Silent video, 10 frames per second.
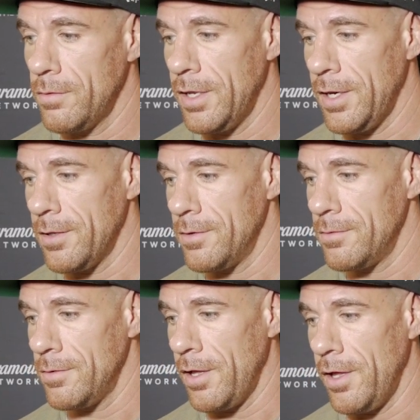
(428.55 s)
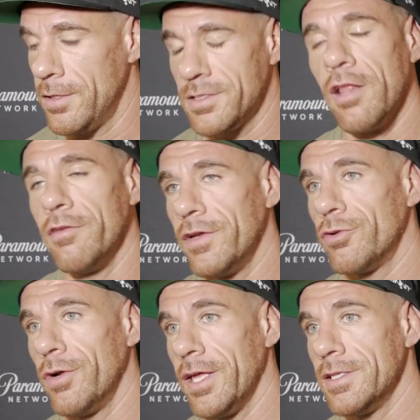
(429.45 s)
getting a solid
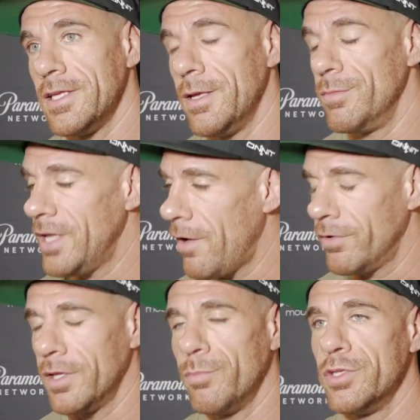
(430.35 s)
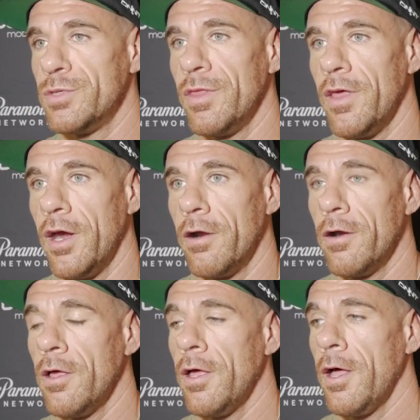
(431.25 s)
victory against him definitely puts me
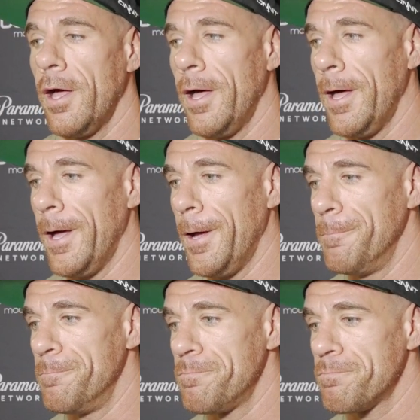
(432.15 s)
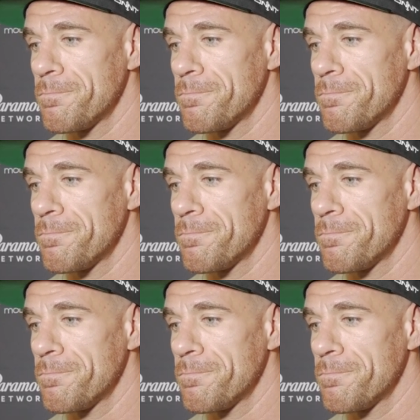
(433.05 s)
there. And